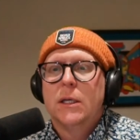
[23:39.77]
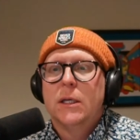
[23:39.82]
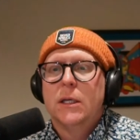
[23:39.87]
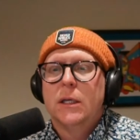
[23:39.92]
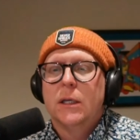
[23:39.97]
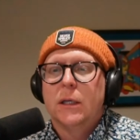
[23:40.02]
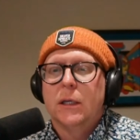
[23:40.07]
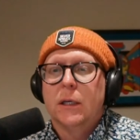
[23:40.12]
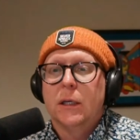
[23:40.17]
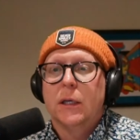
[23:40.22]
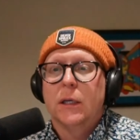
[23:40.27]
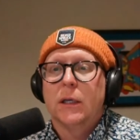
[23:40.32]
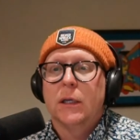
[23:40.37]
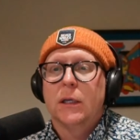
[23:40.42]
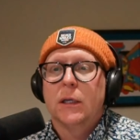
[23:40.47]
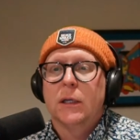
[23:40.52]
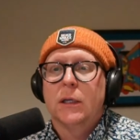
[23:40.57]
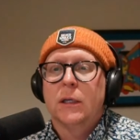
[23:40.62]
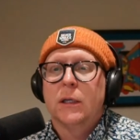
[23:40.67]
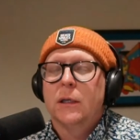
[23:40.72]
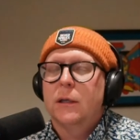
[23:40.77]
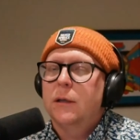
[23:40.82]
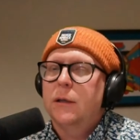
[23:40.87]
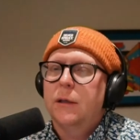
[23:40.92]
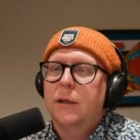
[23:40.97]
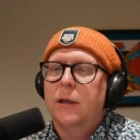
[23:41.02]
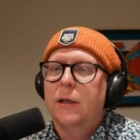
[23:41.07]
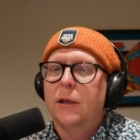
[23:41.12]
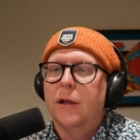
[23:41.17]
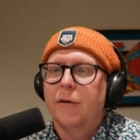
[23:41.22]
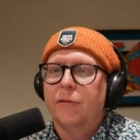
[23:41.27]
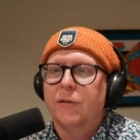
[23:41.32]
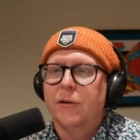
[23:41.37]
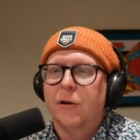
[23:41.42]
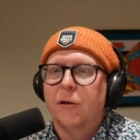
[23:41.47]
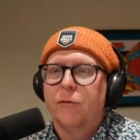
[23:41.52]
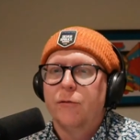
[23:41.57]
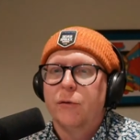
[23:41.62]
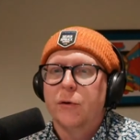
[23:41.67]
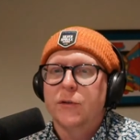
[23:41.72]
Uh, he left
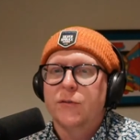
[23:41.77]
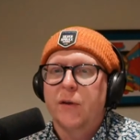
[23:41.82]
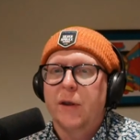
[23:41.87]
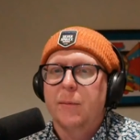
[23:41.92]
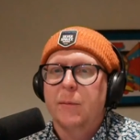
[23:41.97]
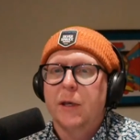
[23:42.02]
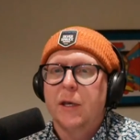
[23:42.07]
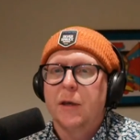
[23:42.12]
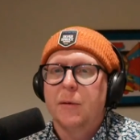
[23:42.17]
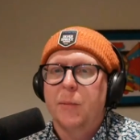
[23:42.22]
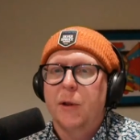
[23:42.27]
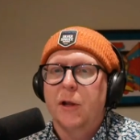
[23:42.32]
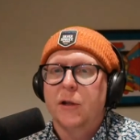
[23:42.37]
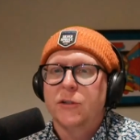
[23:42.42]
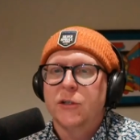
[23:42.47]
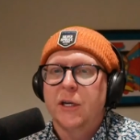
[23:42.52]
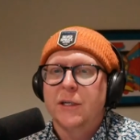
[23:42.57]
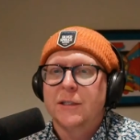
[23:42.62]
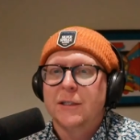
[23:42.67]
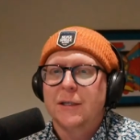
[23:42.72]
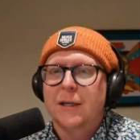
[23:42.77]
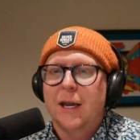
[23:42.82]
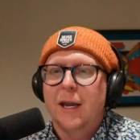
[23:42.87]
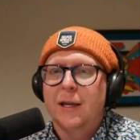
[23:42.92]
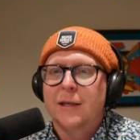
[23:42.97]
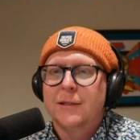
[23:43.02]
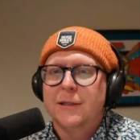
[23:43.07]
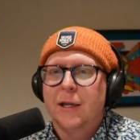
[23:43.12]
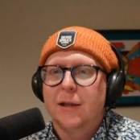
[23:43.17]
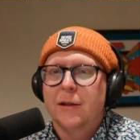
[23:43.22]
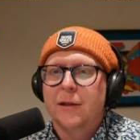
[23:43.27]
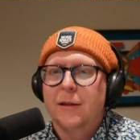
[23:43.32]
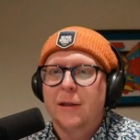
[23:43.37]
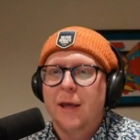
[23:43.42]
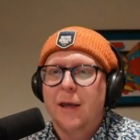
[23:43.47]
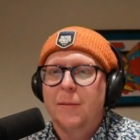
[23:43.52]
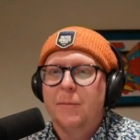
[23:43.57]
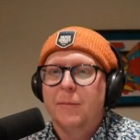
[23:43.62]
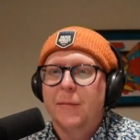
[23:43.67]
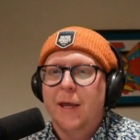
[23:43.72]
a note for his family apologizing and telling
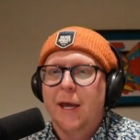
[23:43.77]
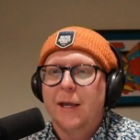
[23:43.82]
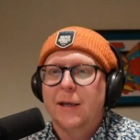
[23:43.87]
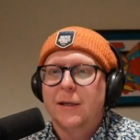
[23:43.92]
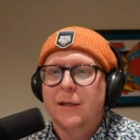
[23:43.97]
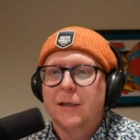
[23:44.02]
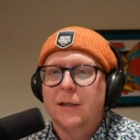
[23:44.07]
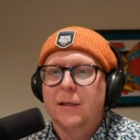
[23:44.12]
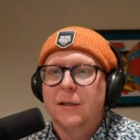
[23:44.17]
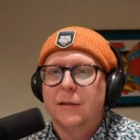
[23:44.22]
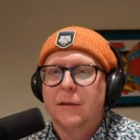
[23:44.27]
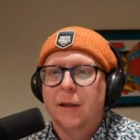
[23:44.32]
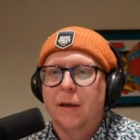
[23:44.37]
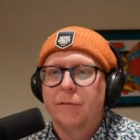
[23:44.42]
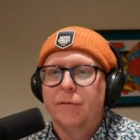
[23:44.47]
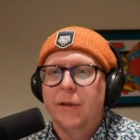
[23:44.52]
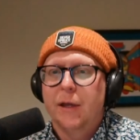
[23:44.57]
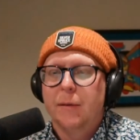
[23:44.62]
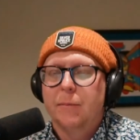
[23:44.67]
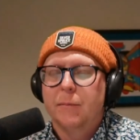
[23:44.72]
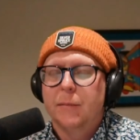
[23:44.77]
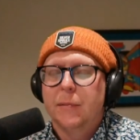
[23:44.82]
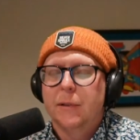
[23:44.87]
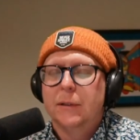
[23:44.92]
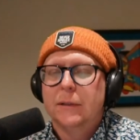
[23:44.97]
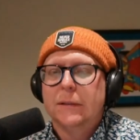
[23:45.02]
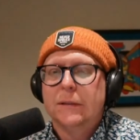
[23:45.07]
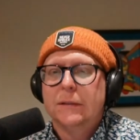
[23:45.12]
them that he loved them.